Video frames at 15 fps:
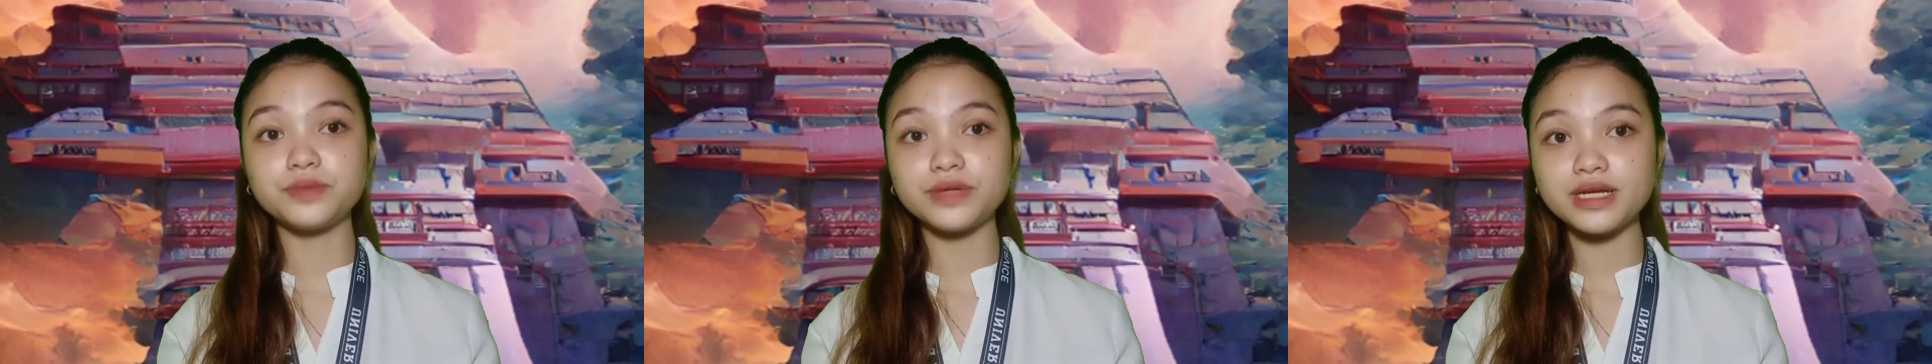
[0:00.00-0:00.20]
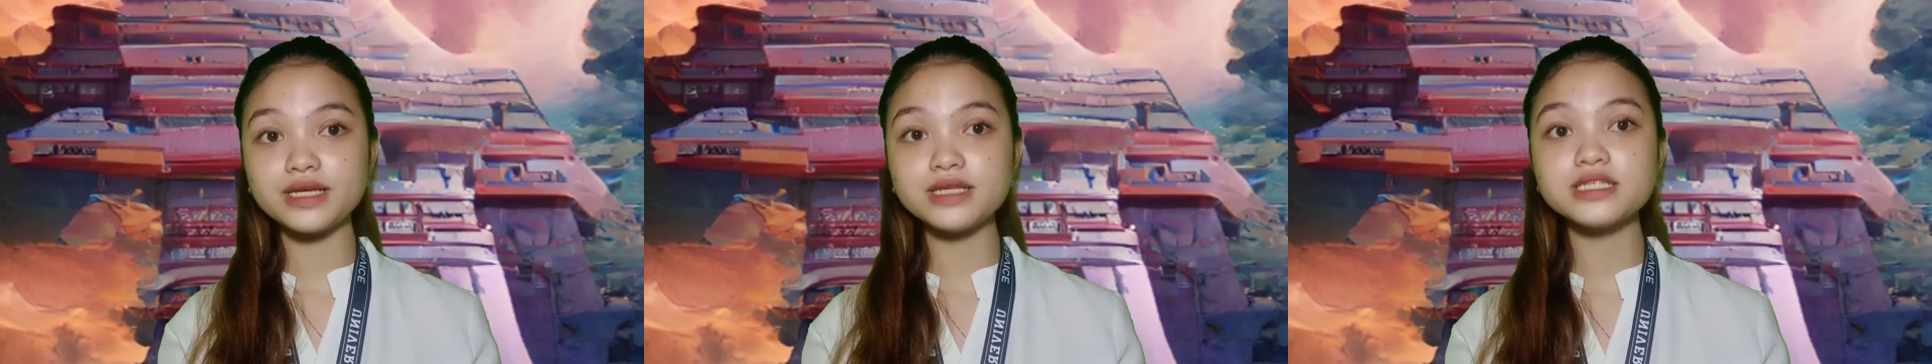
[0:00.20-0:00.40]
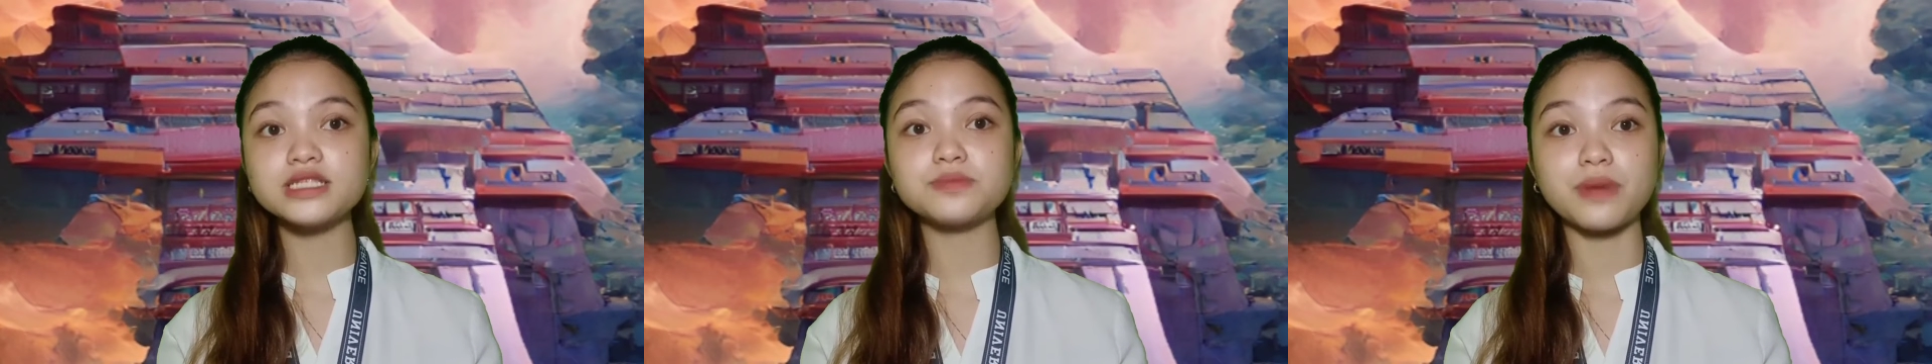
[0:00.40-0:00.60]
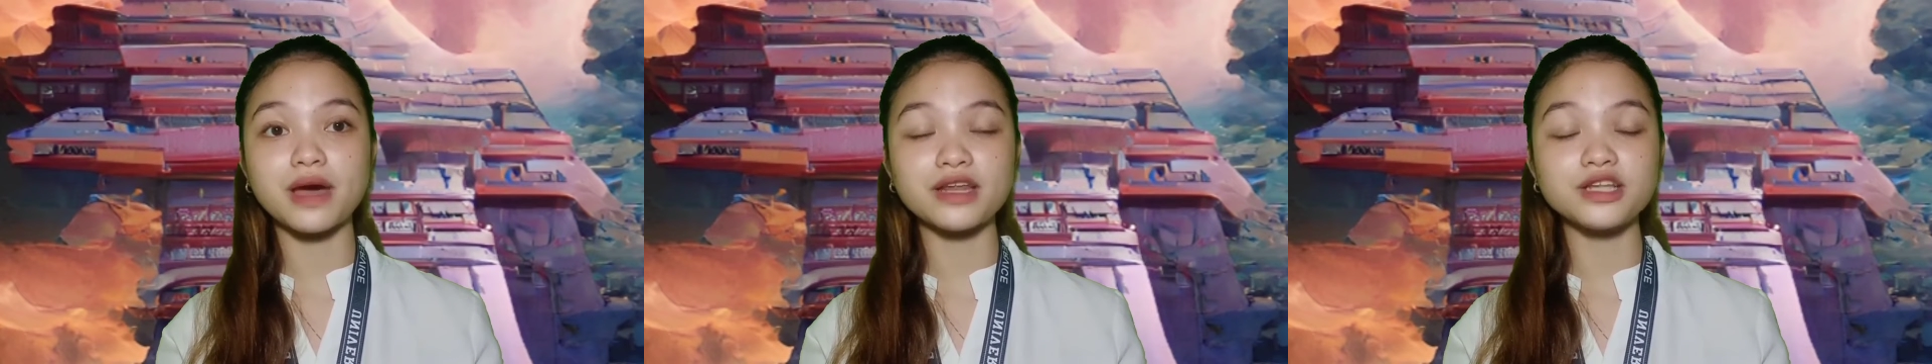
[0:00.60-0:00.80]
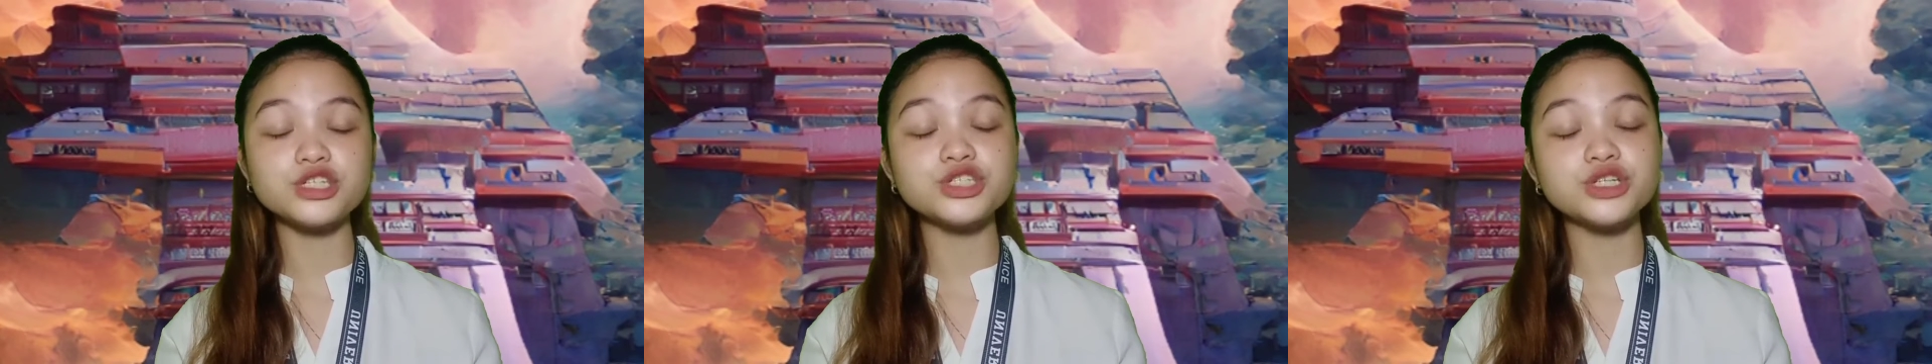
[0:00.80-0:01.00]

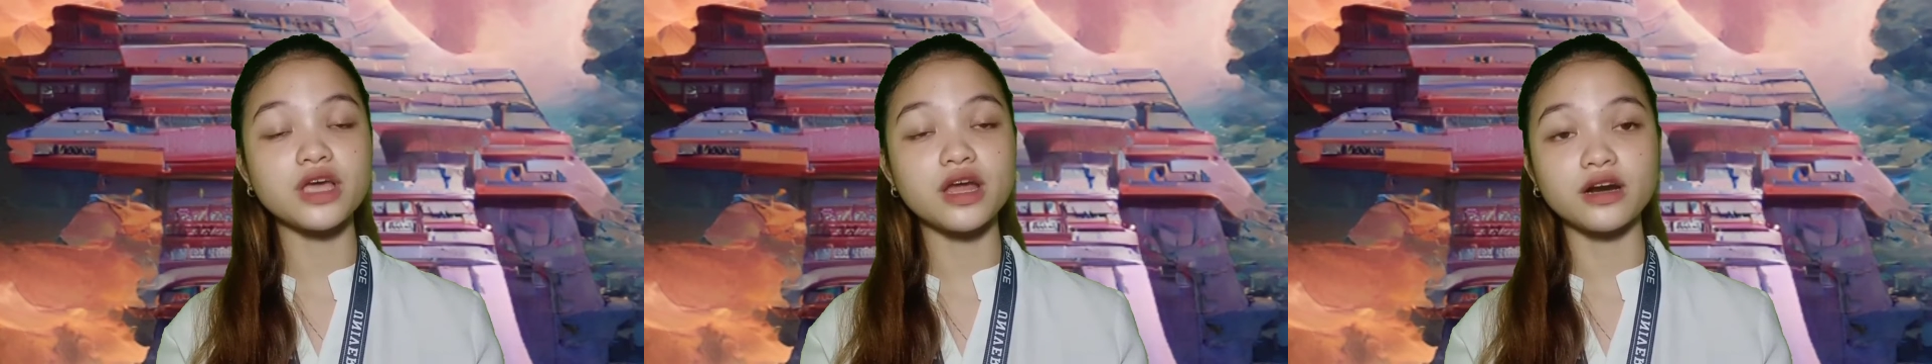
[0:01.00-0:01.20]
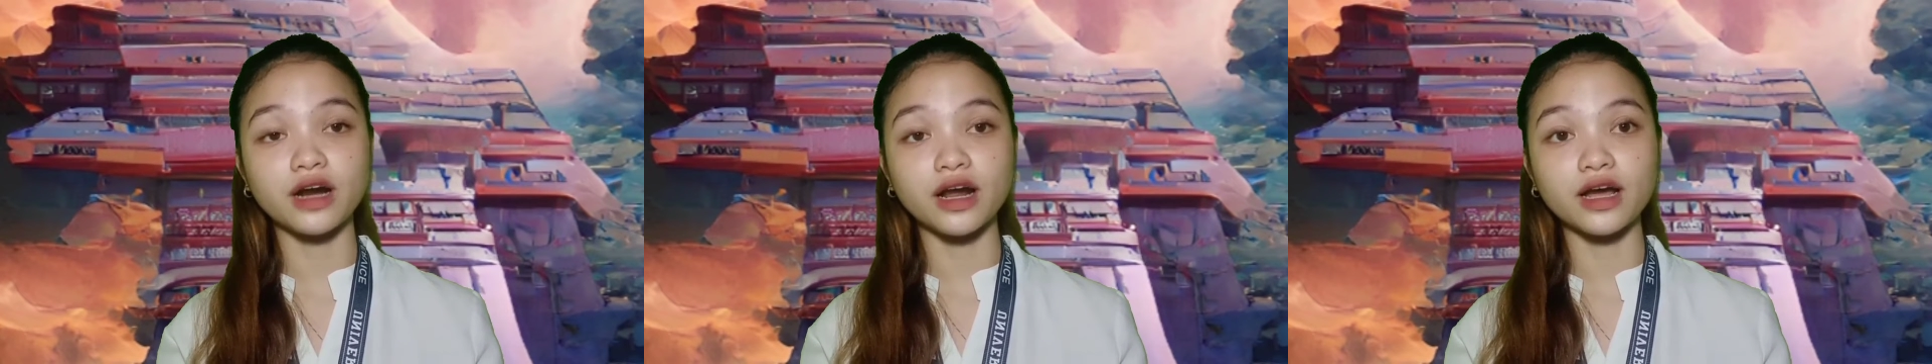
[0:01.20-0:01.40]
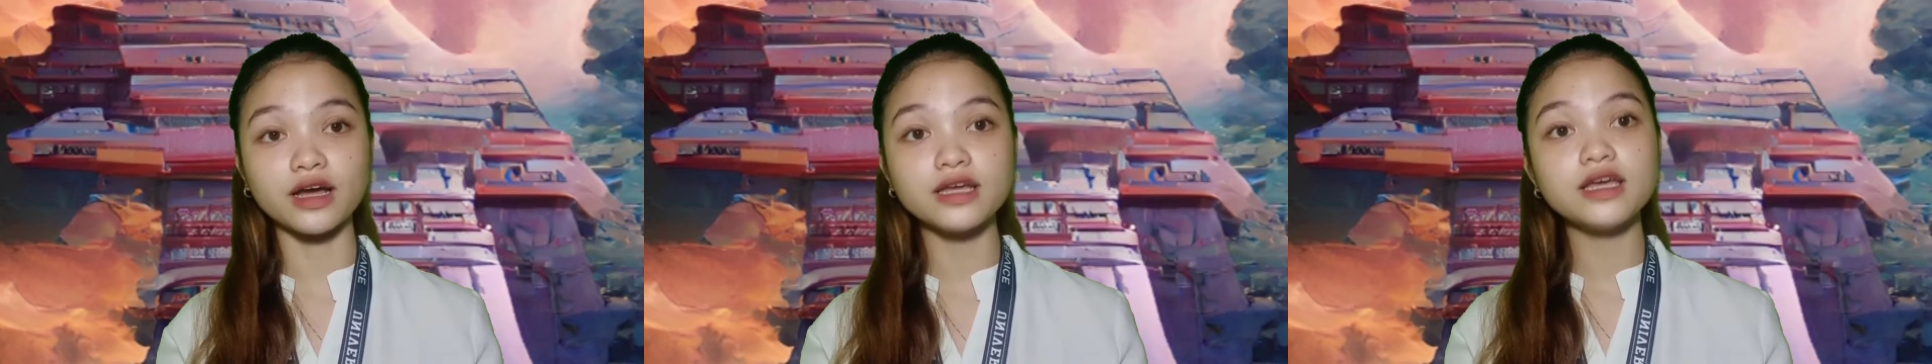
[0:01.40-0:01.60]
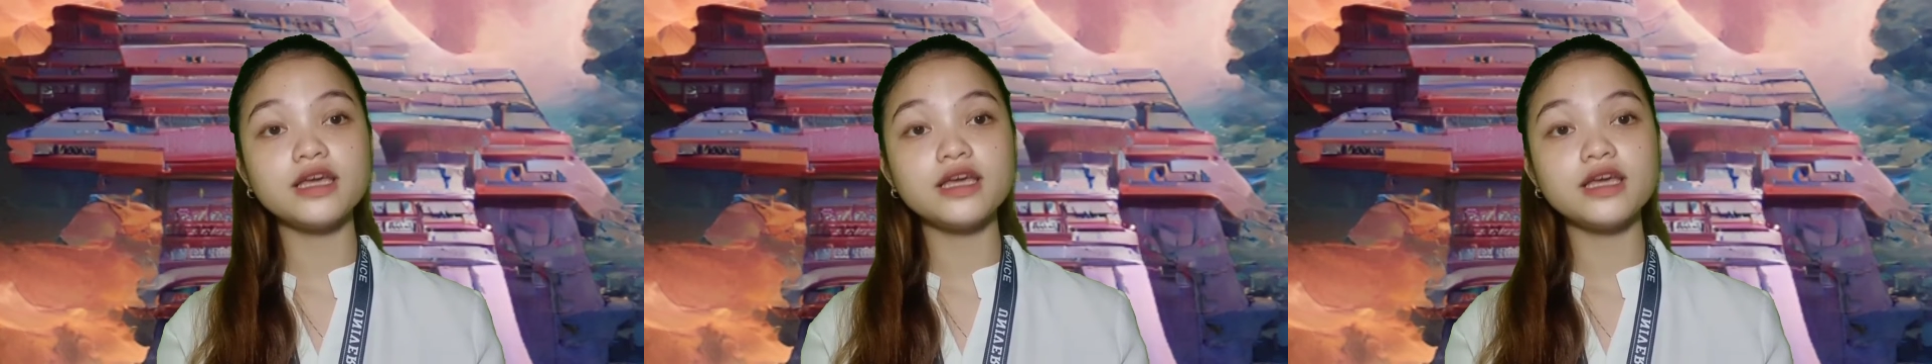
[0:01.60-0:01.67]
pre-Spanish era